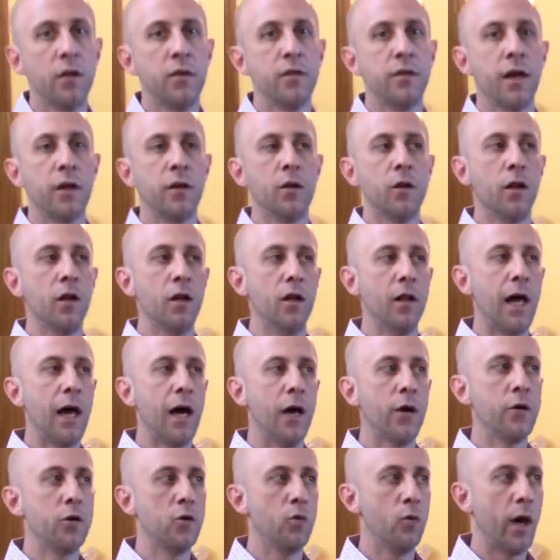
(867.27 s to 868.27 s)
that'll
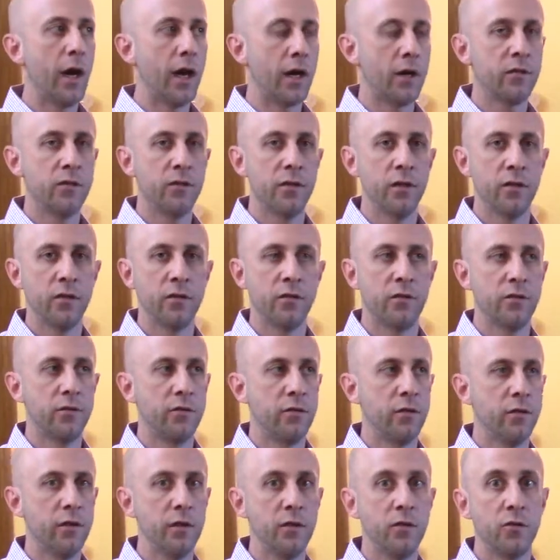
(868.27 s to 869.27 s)
allow you access
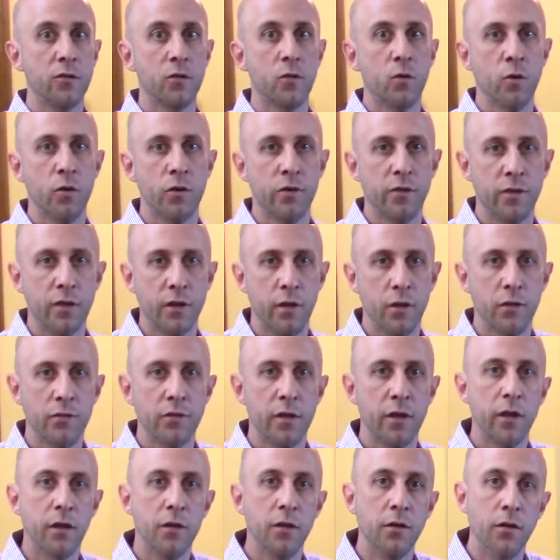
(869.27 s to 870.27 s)
to these chord
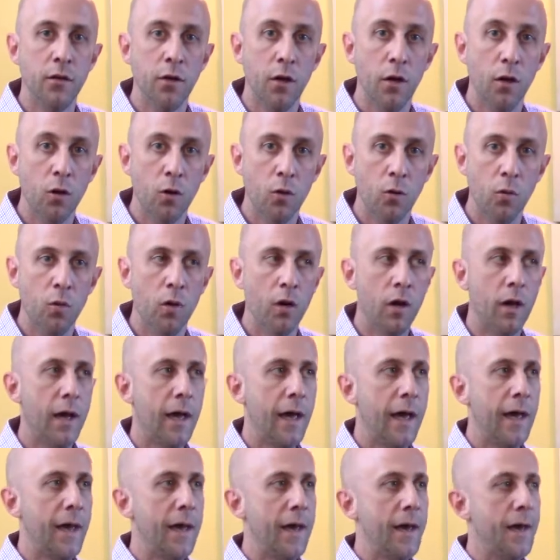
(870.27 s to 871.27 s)
scales and know
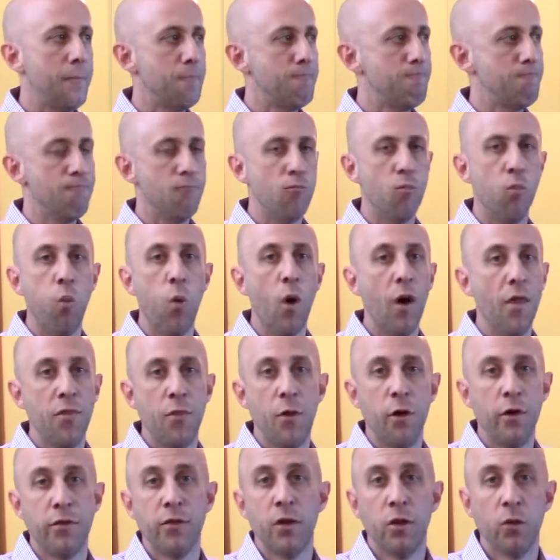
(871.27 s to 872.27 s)
what
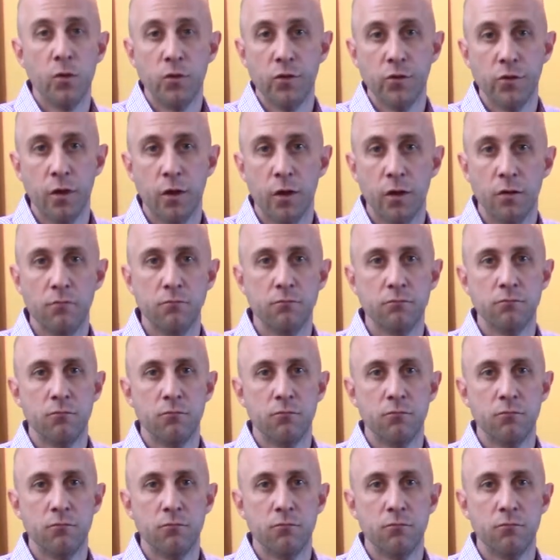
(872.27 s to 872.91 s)
their tones are.